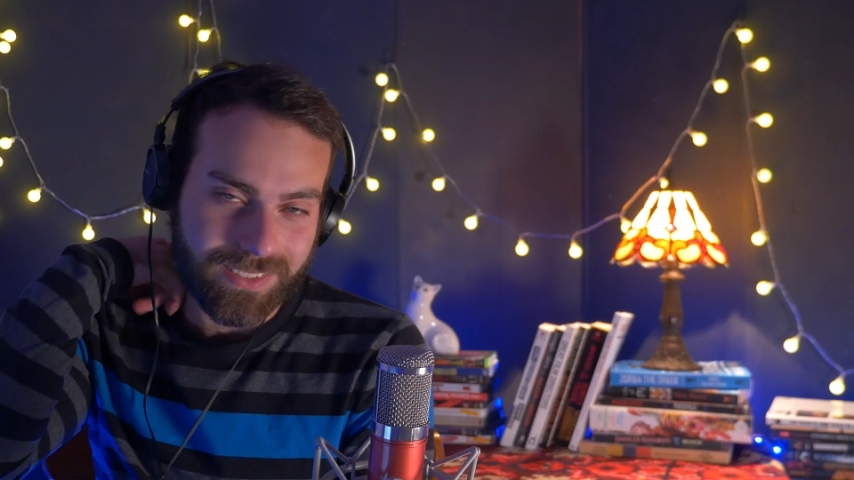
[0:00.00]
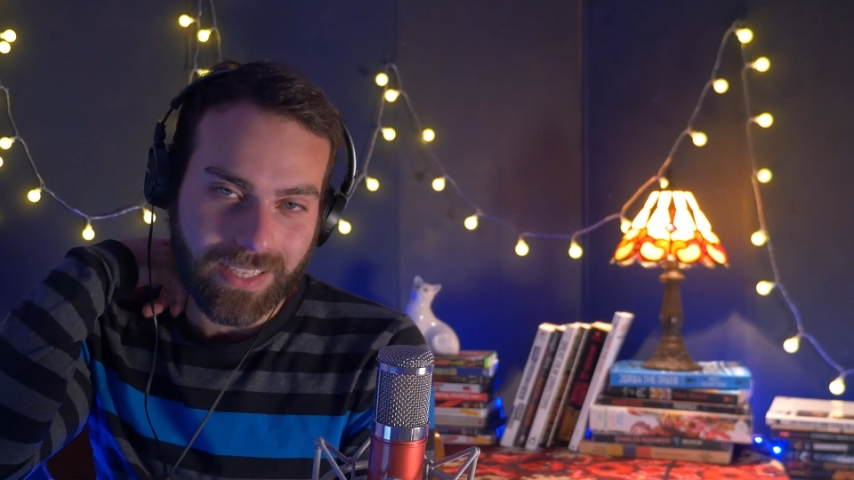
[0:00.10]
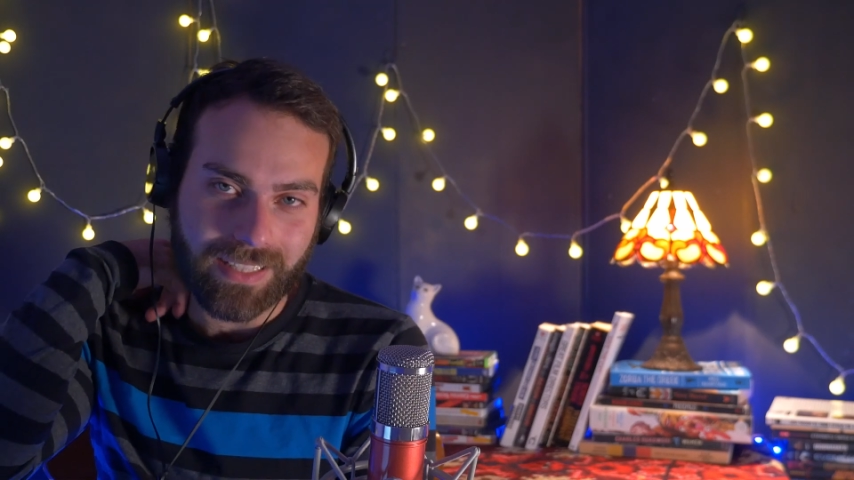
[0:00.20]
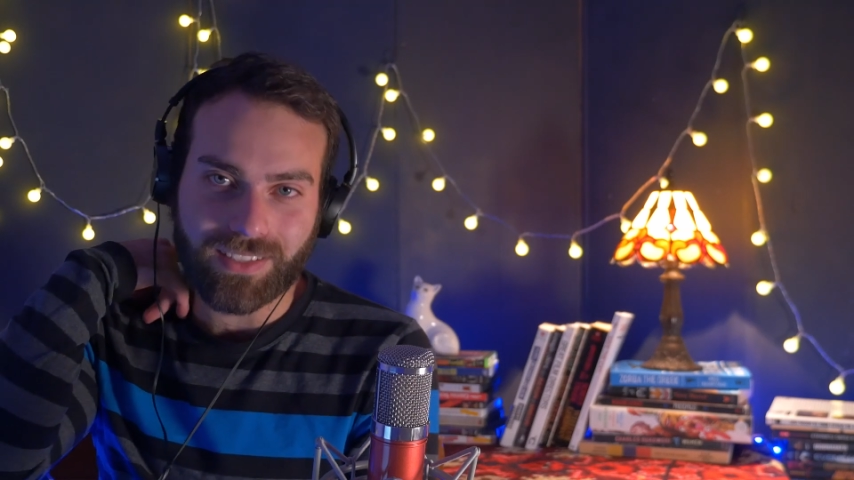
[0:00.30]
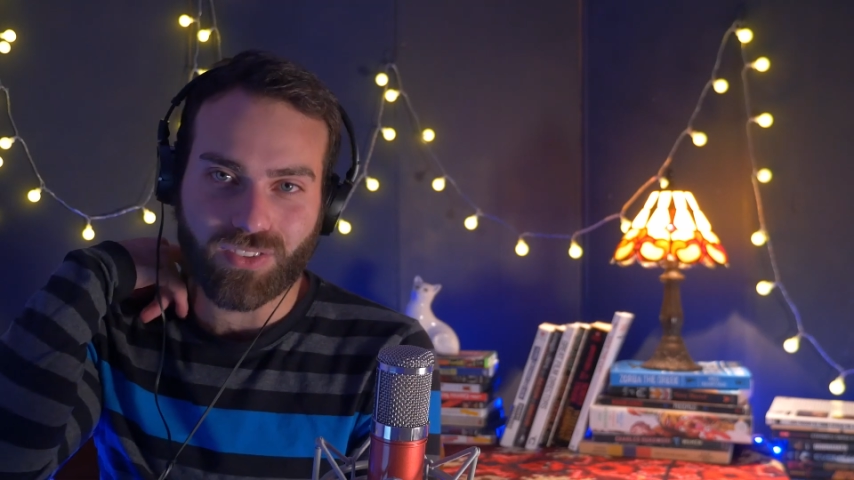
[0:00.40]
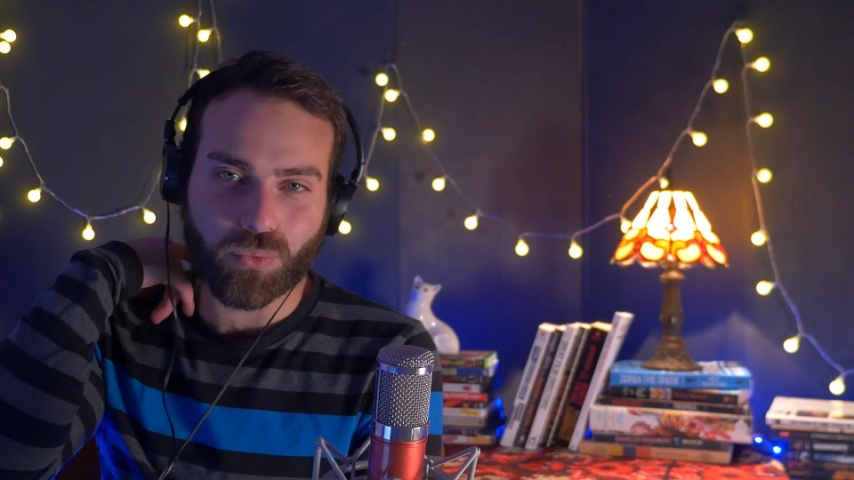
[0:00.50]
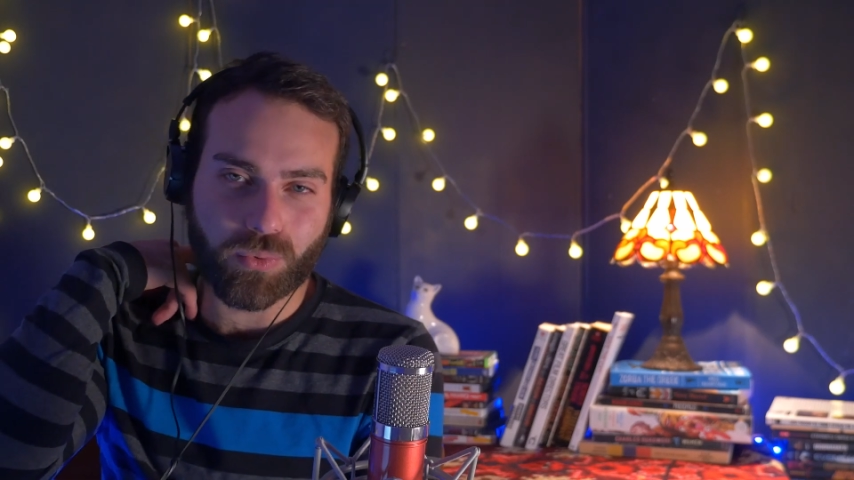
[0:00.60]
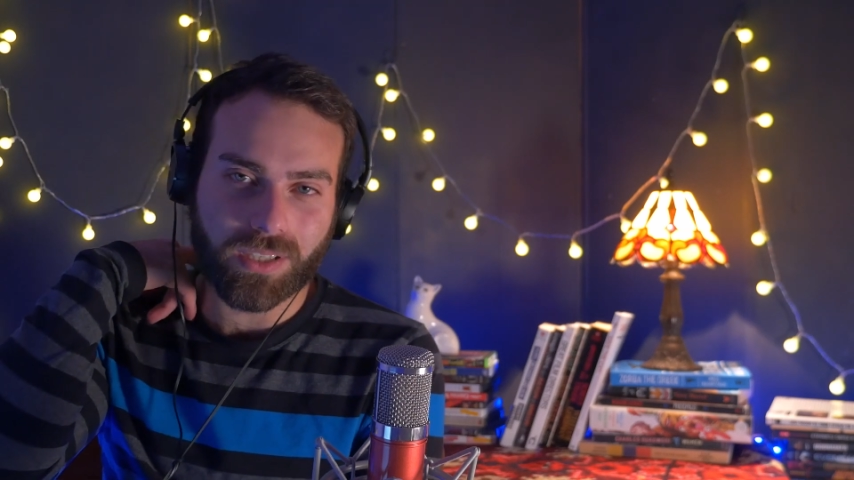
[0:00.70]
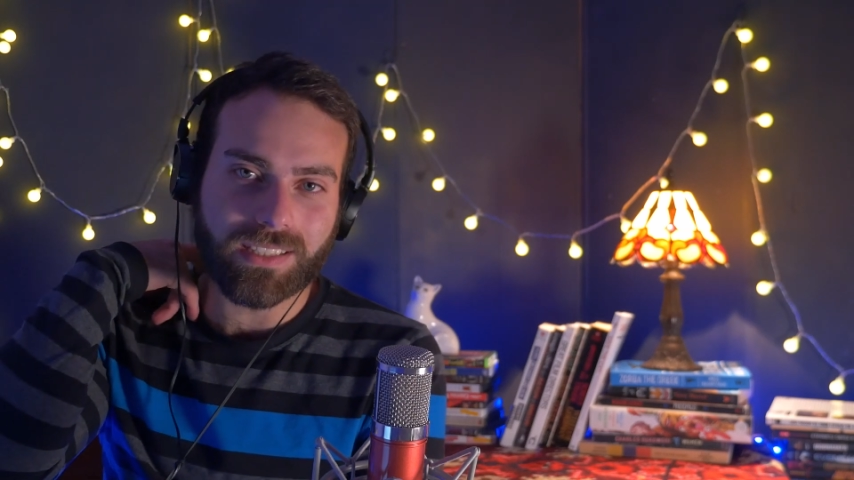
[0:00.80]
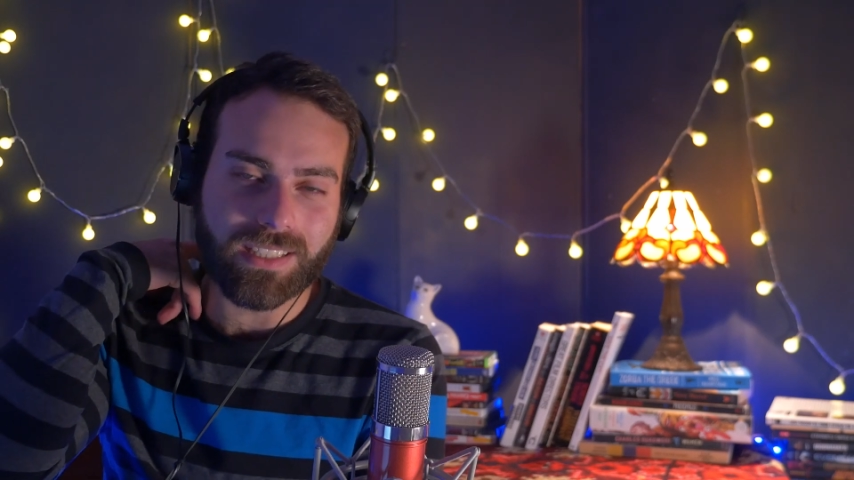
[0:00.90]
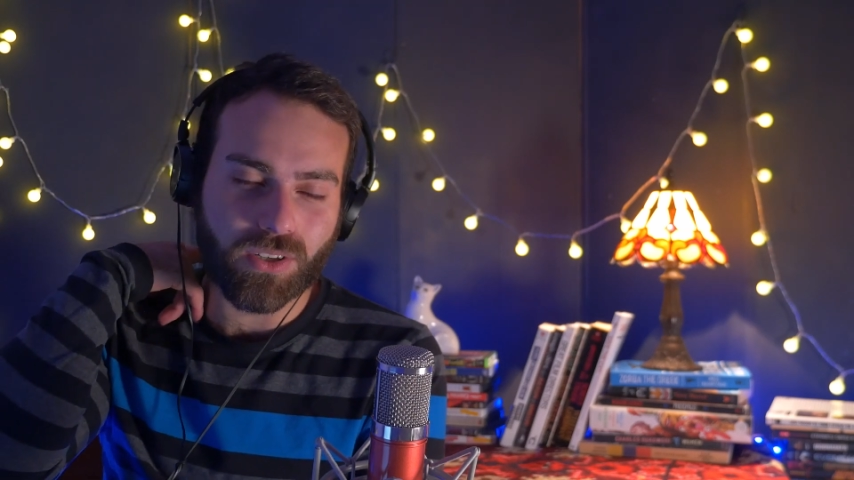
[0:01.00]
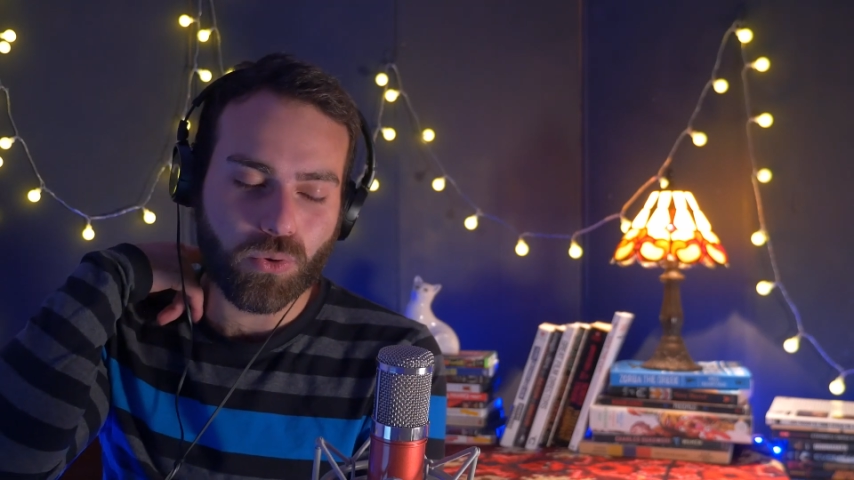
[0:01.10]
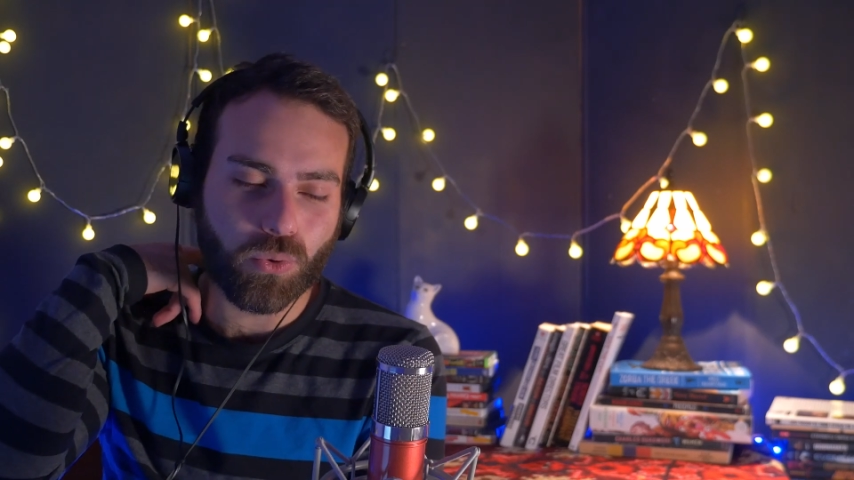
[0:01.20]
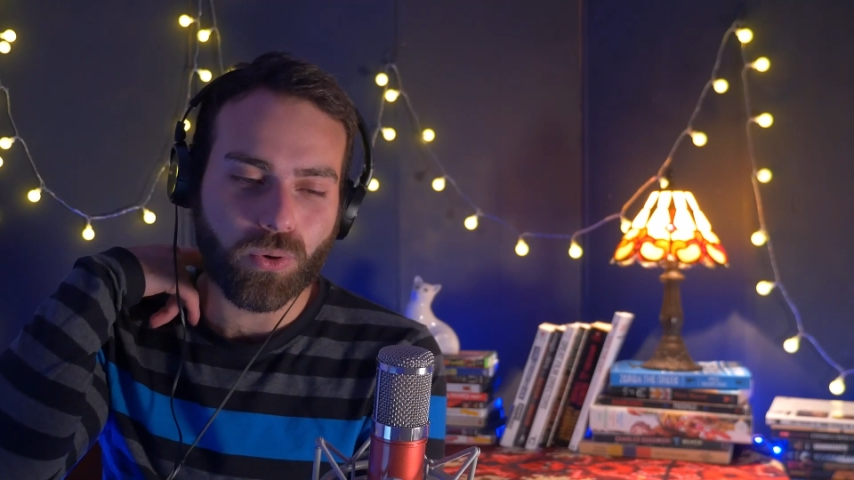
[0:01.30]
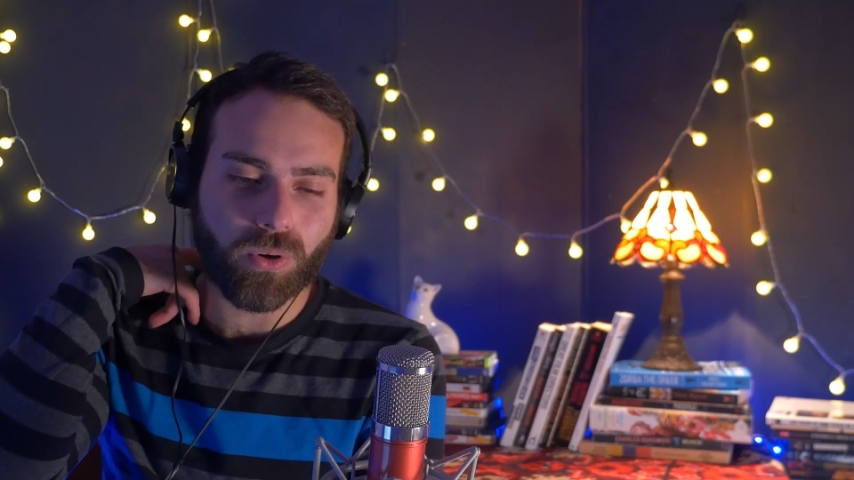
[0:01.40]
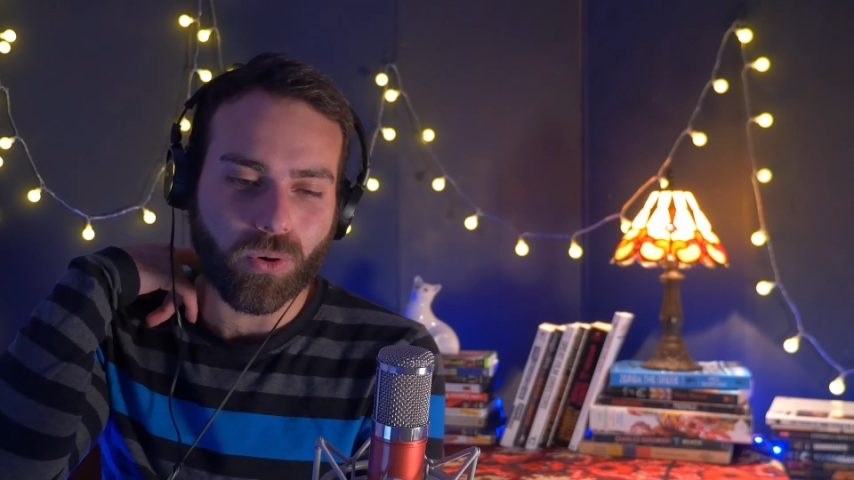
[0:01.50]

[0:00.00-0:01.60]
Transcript: you had these really cool